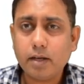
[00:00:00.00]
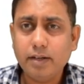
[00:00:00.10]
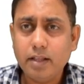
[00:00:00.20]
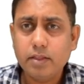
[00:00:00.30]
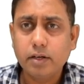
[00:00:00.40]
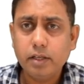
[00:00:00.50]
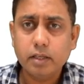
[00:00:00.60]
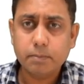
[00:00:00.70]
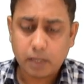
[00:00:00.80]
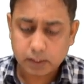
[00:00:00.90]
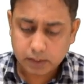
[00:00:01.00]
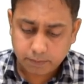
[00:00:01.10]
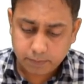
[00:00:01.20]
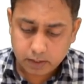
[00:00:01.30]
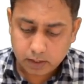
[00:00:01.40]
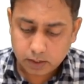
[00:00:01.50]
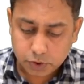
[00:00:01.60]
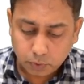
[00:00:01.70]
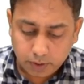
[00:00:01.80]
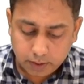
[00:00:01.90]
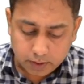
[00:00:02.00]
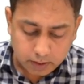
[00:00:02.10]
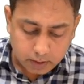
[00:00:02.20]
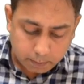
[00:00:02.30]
till 30th March have been shown here.